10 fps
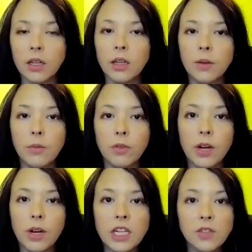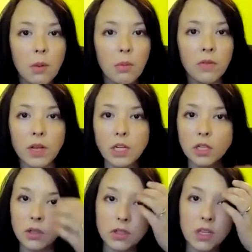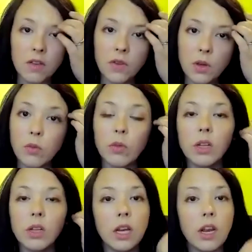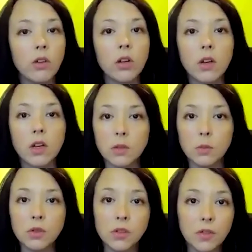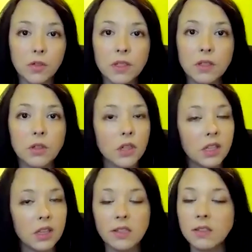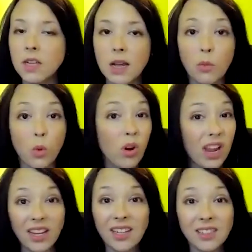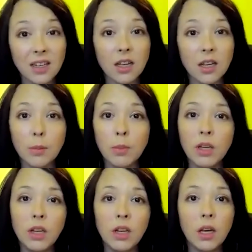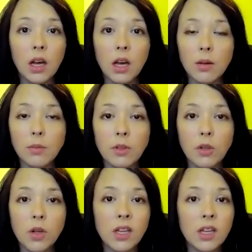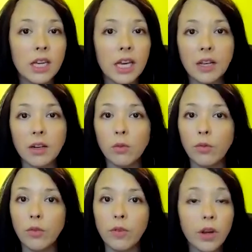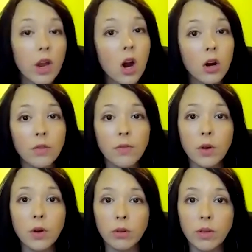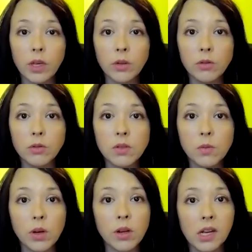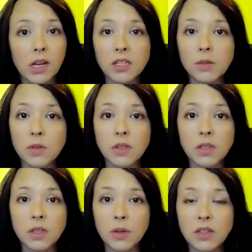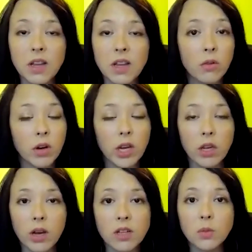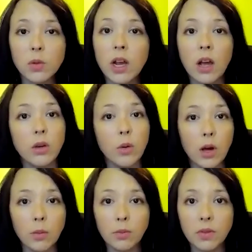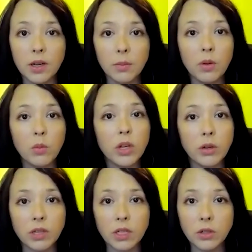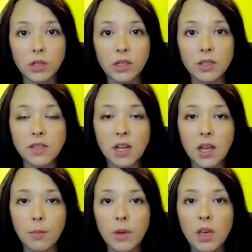Uh, for HVAC professionals, if you can really nail your customer service during this time or any time, um, you can get very heartfelt reviews where the customers express how great you guys were, how you helped them, and what you did during this time.